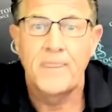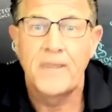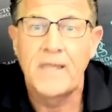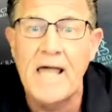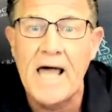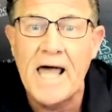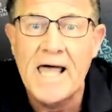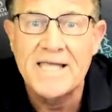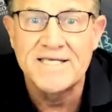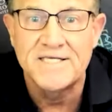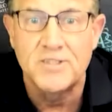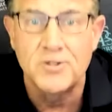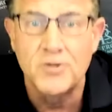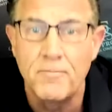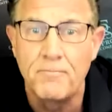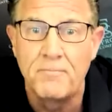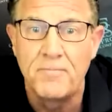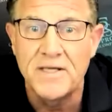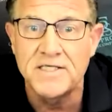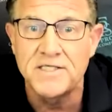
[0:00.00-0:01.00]
Guys, the
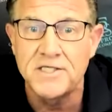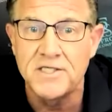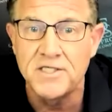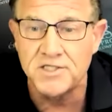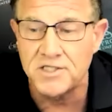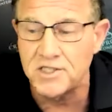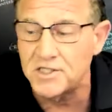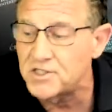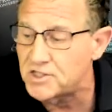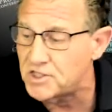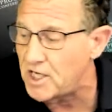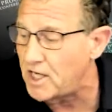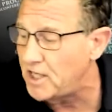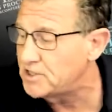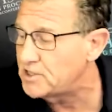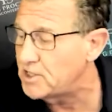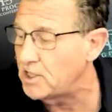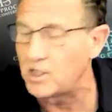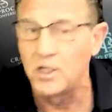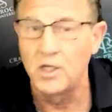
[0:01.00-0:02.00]
business is
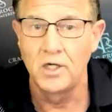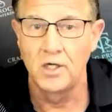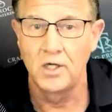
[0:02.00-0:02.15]
changing.